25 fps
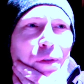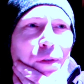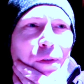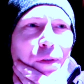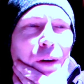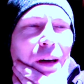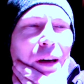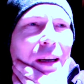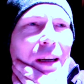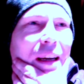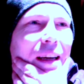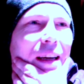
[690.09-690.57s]

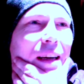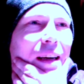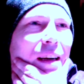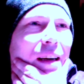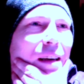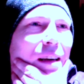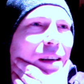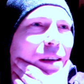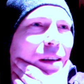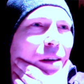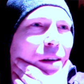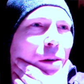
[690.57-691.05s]
fucking
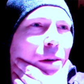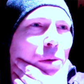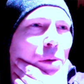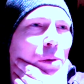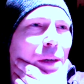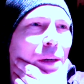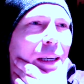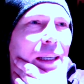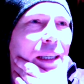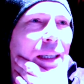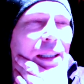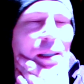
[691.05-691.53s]

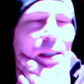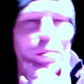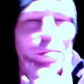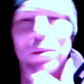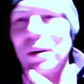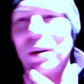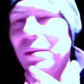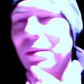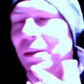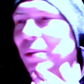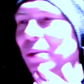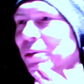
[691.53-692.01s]
crazy.
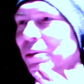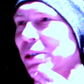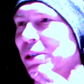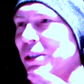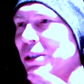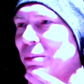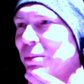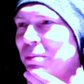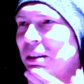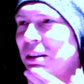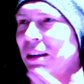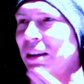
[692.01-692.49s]
What? There was
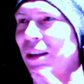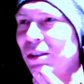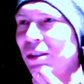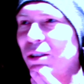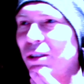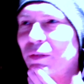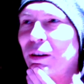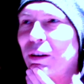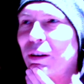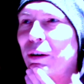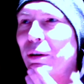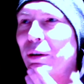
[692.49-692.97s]
something else
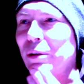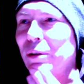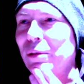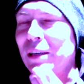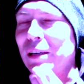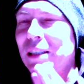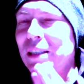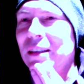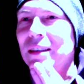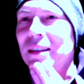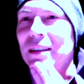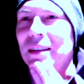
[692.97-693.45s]
very
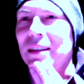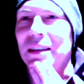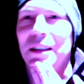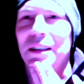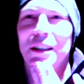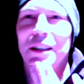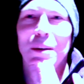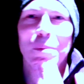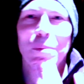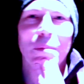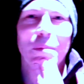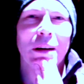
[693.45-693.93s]
recently.
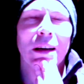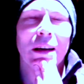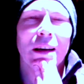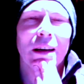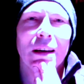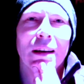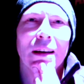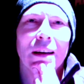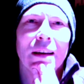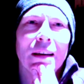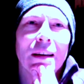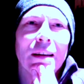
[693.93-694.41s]

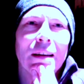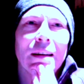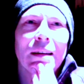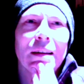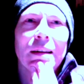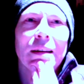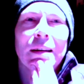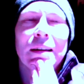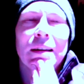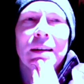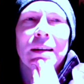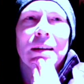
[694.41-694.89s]

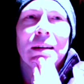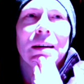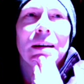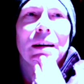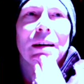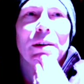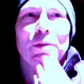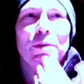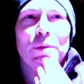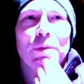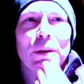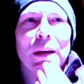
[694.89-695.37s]
I
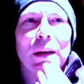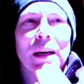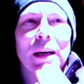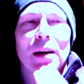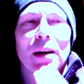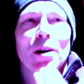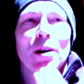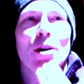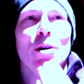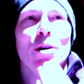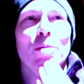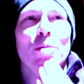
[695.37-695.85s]
forget
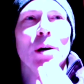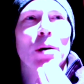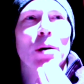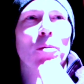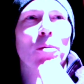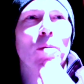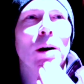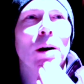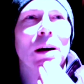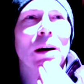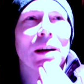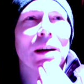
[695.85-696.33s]
who it
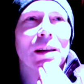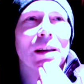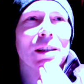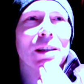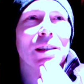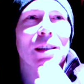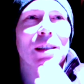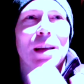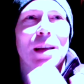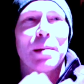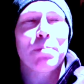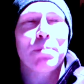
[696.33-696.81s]

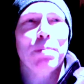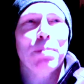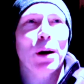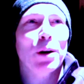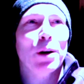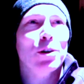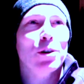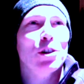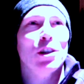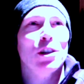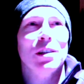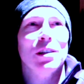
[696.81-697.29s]
was. They
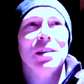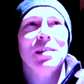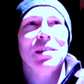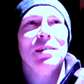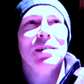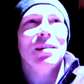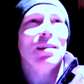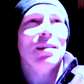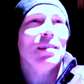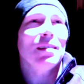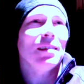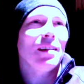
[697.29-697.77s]
purchased
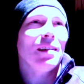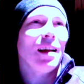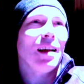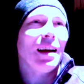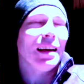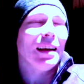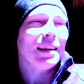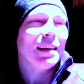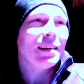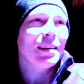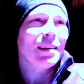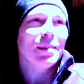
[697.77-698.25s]

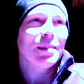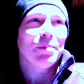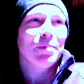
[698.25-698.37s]
like